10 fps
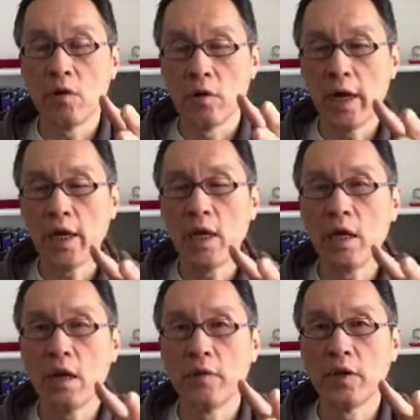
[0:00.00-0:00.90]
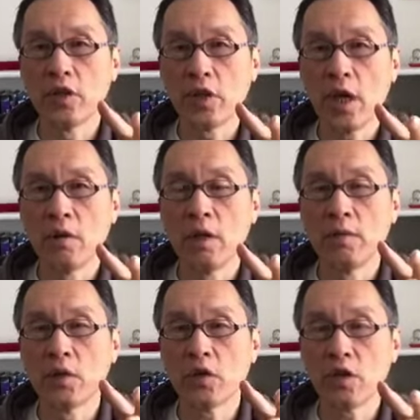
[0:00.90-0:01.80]
writing of the Shaolin
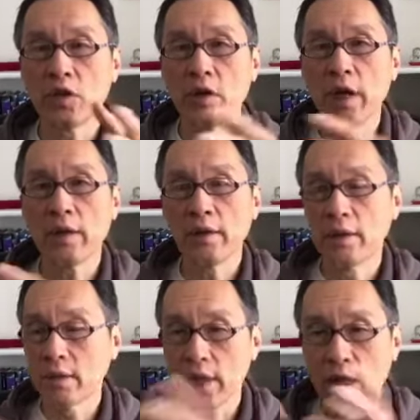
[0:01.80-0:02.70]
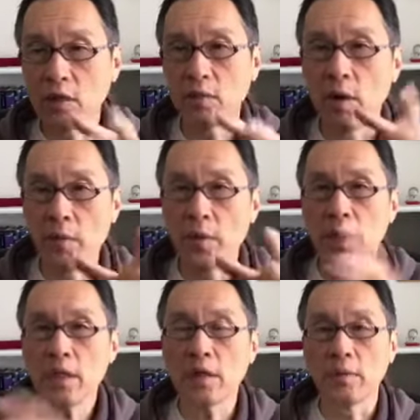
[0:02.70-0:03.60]
Short Strike, it tells you about
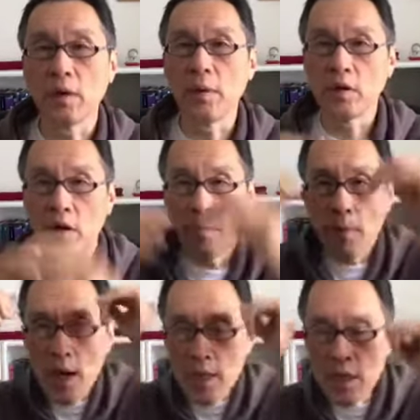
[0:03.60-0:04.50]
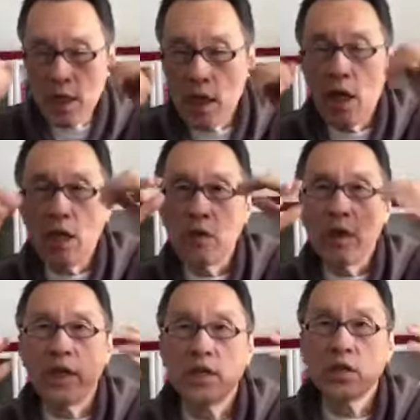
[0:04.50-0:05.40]
momentum, about your body. You
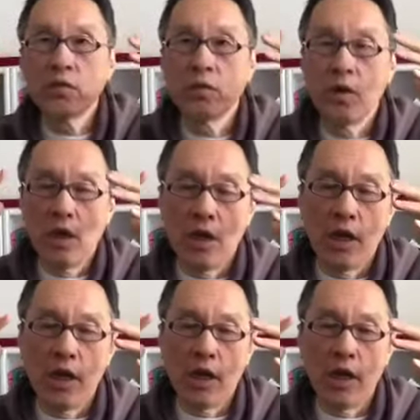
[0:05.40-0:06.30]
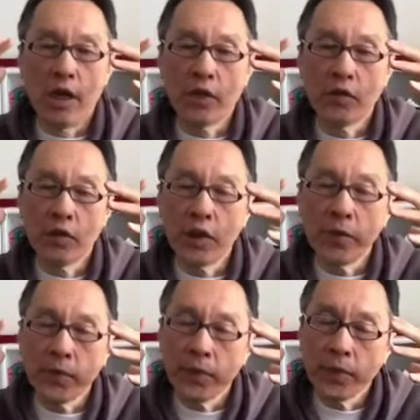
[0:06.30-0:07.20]
have to actually
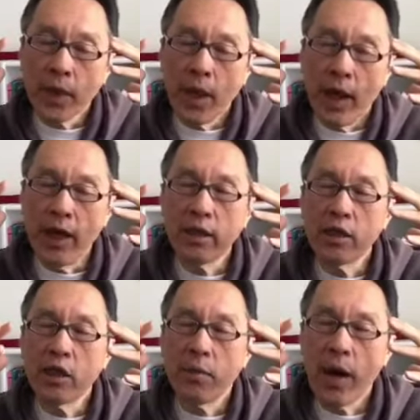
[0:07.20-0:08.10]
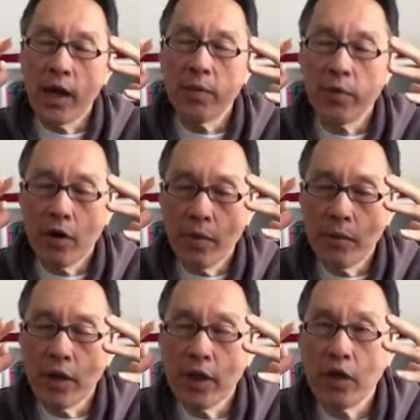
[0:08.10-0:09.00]
handle your body
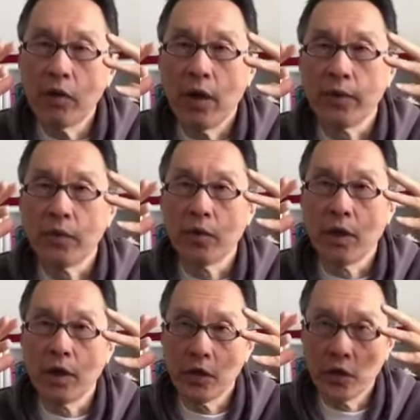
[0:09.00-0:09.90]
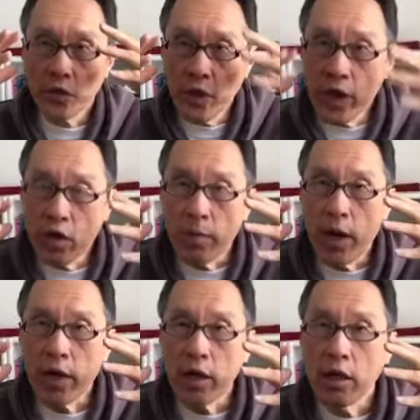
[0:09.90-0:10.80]
properly. You have to string your
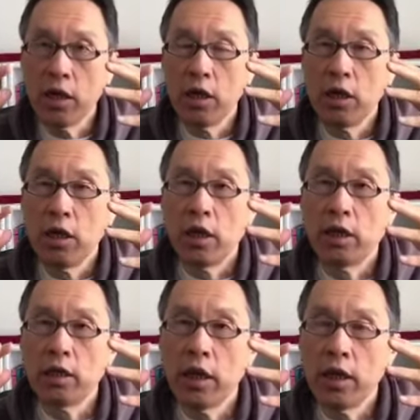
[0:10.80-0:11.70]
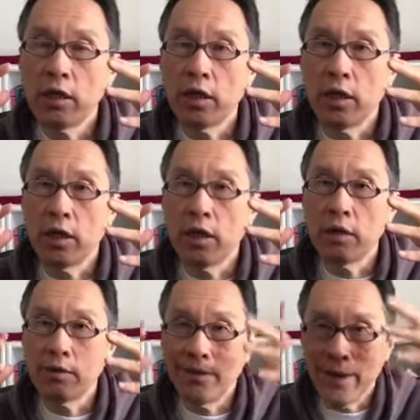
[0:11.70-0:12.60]
body, and then
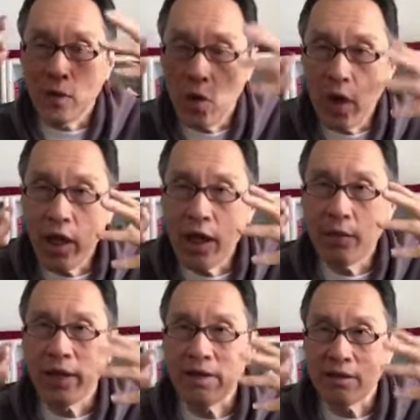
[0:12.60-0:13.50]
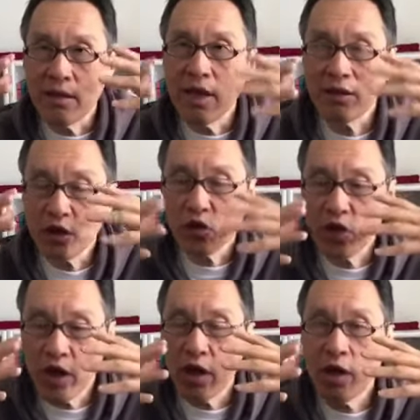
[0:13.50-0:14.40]
like coil up like a snake
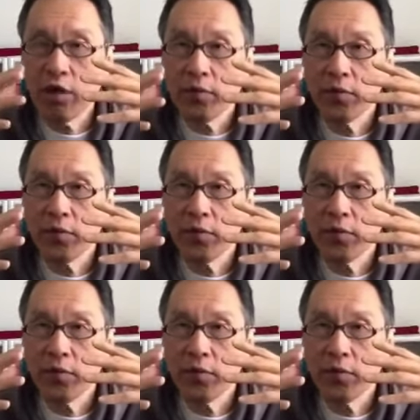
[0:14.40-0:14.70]
stringing,